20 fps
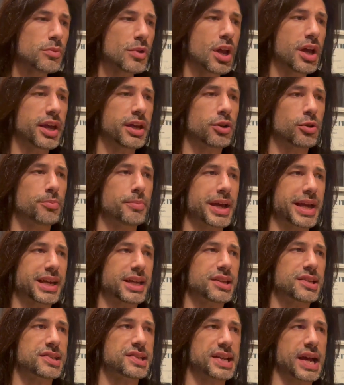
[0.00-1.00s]
It'll make
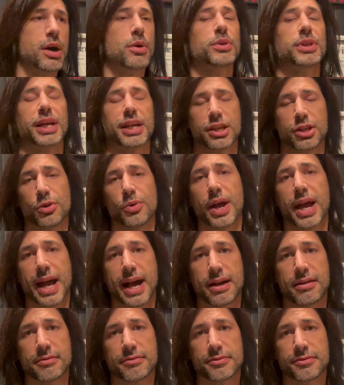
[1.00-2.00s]
it sound like you
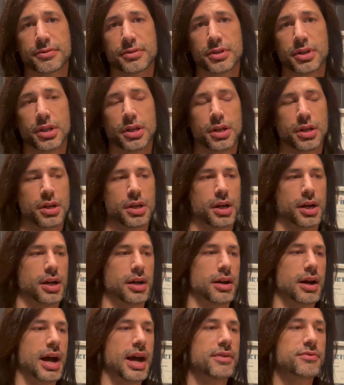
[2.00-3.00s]
have.
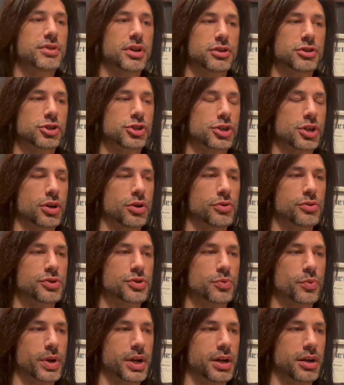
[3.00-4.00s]
I've done shows
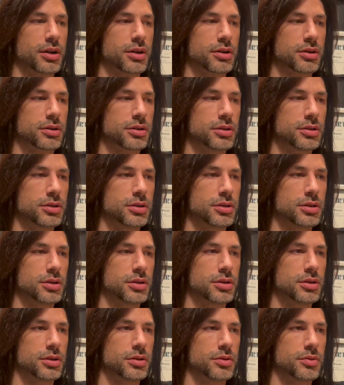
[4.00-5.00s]
where
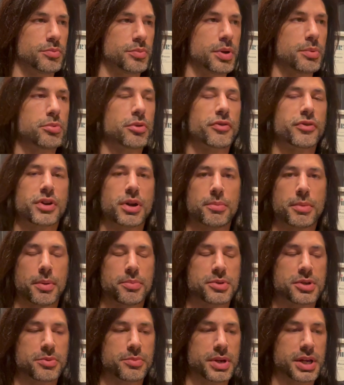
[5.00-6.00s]
people have come
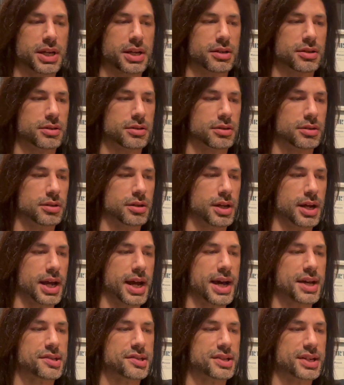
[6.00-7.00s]
up to me and
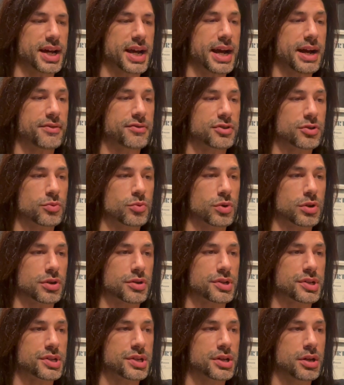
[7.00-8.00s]
asked
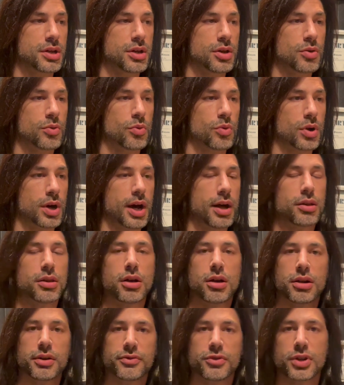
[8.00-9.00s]
afterwards, well, how
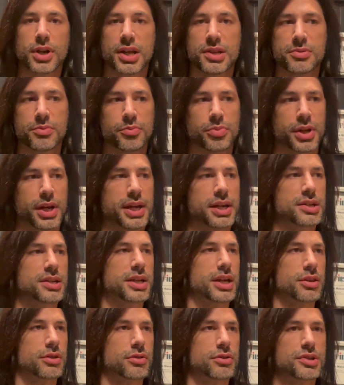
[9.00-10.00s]
long have you guys been playing
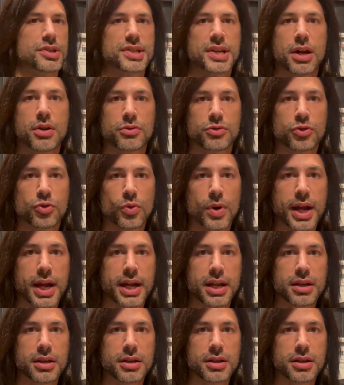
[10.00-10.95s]
together? You sound great.